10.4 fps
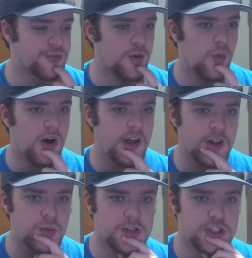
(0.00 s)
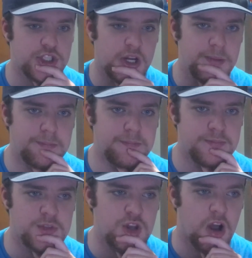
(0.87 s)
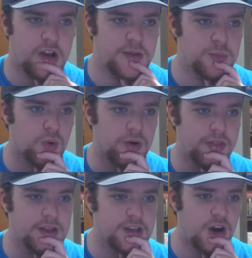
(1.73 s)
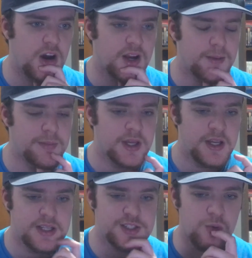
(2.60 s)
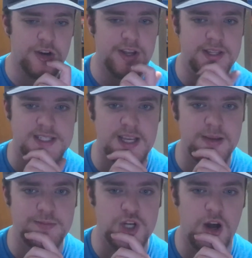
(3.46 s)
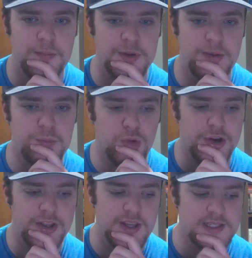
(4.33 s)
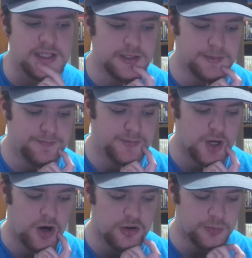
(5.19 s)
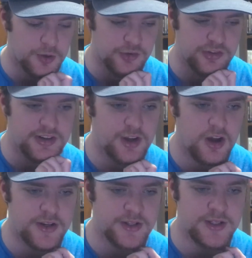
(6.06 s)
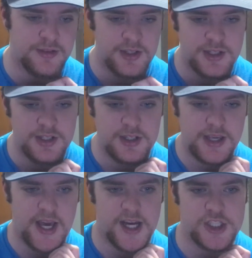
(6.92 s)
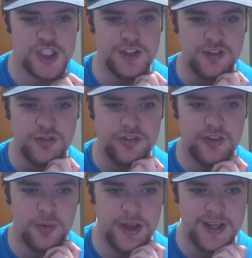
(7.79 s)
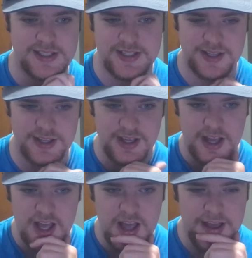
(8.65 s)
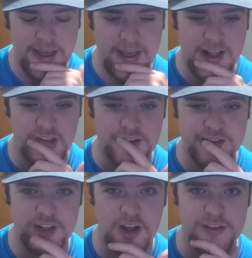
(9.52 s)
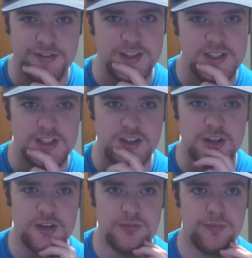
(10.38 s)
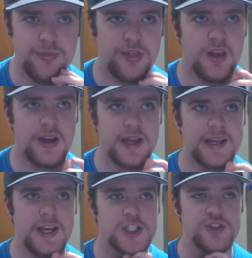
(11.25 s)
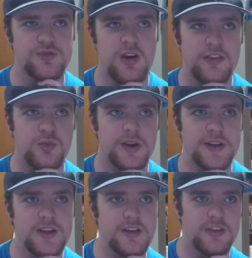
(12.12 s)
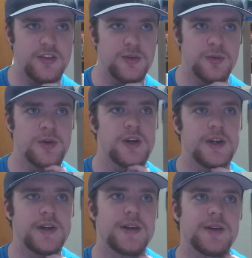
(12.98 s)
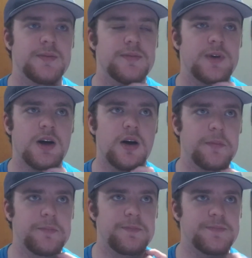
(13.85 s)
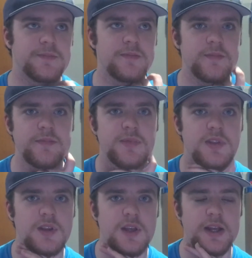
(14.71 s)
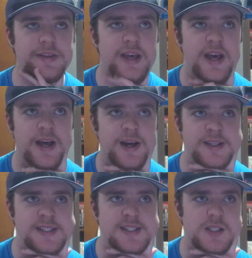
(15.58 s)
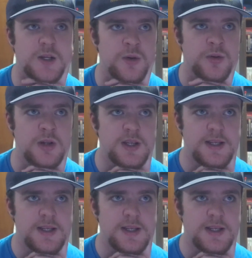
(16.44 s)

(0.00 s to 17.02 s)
for a while, which I'm not anymore, thank God. I'm still working at the same job, but I'm working as a cards person and not a cashier, so that's a, hell of a lot of an easier thing. I can actually rest when I need to. Um, and yeah, so